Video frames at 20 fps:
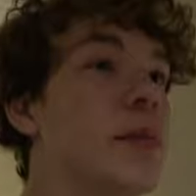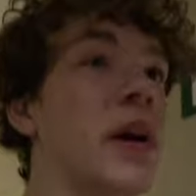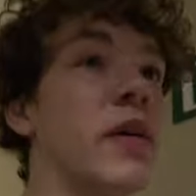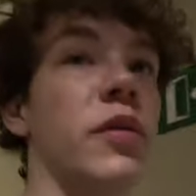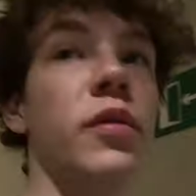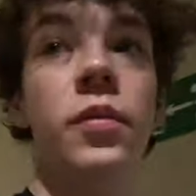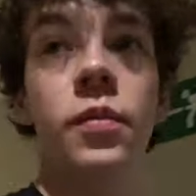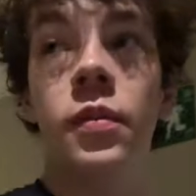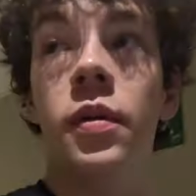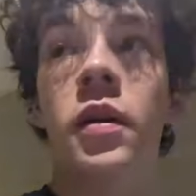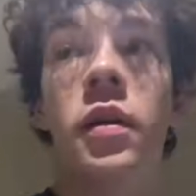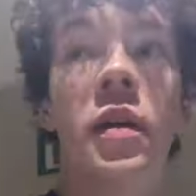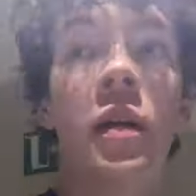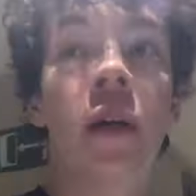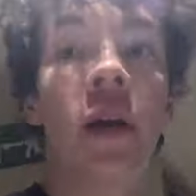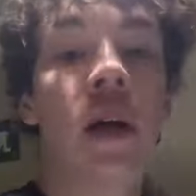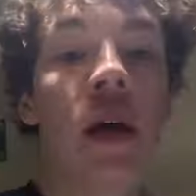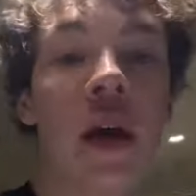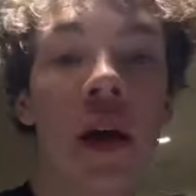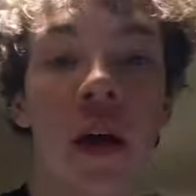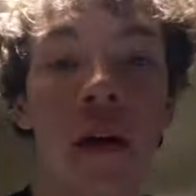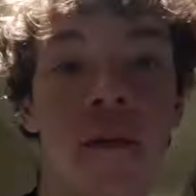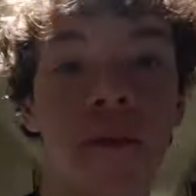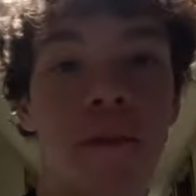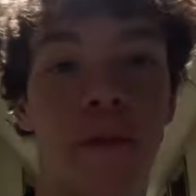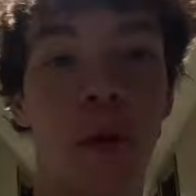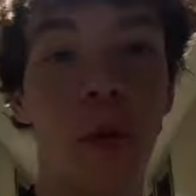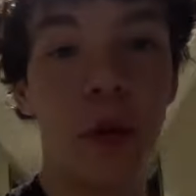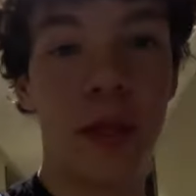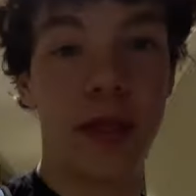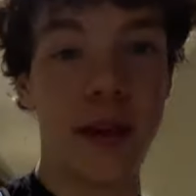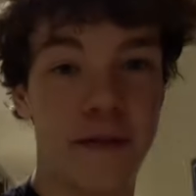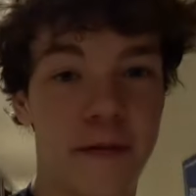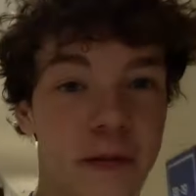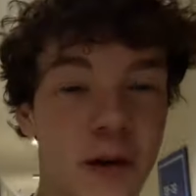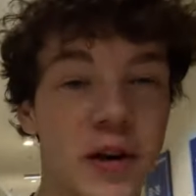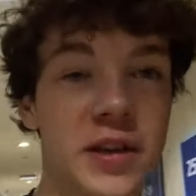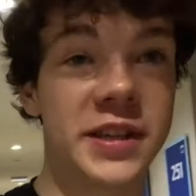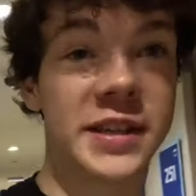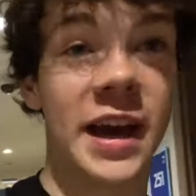my room for the
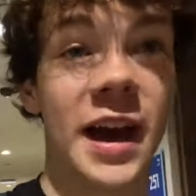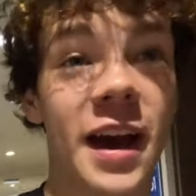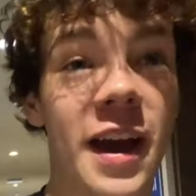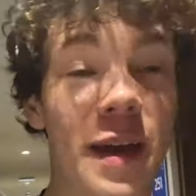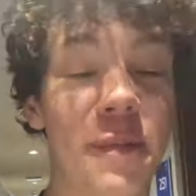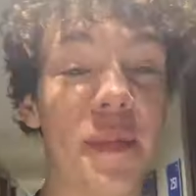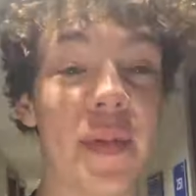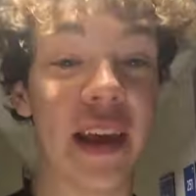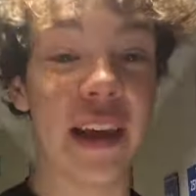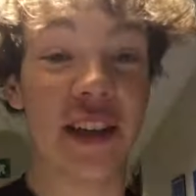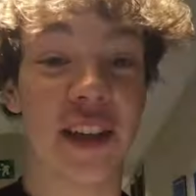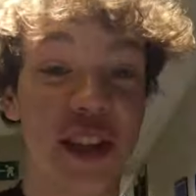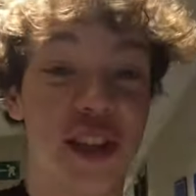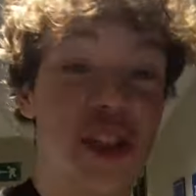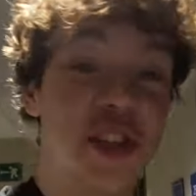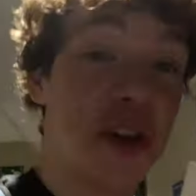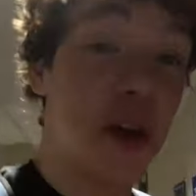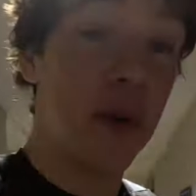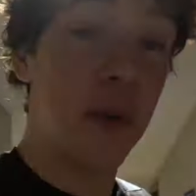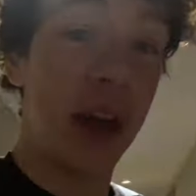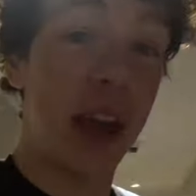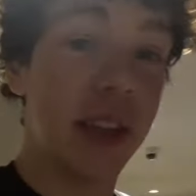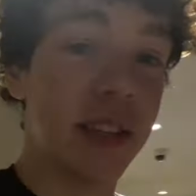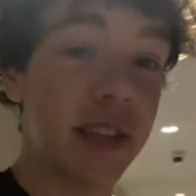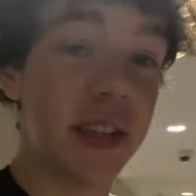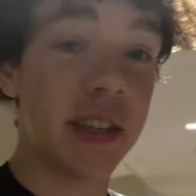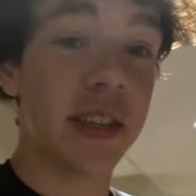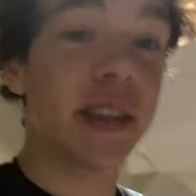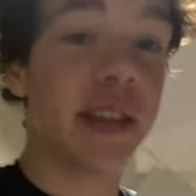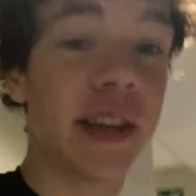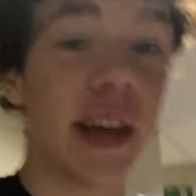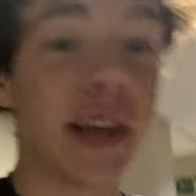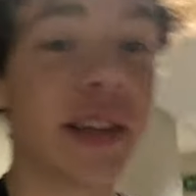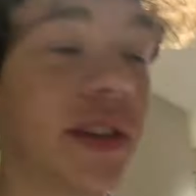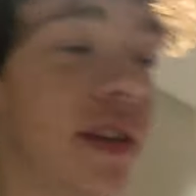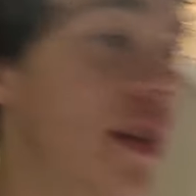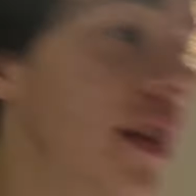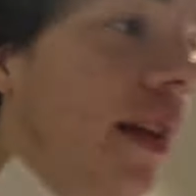first time. This is so nice. This is nicer